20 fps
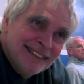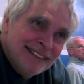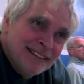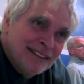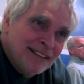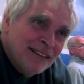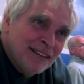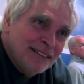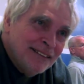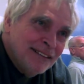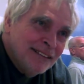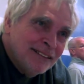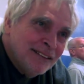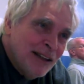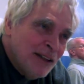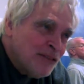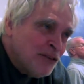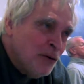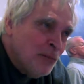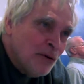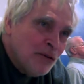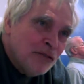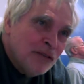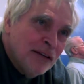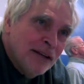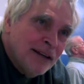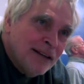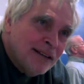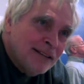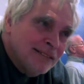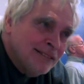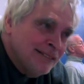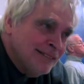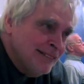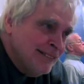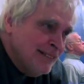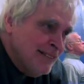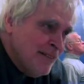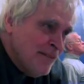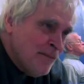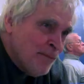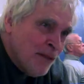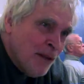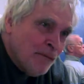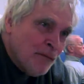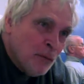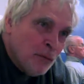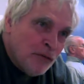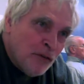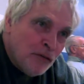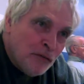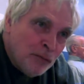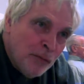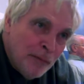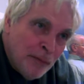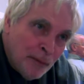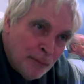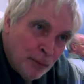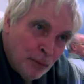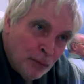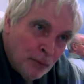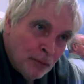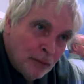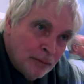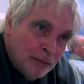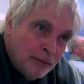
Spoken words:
Yeah. It's almost like if there was a swimming pool,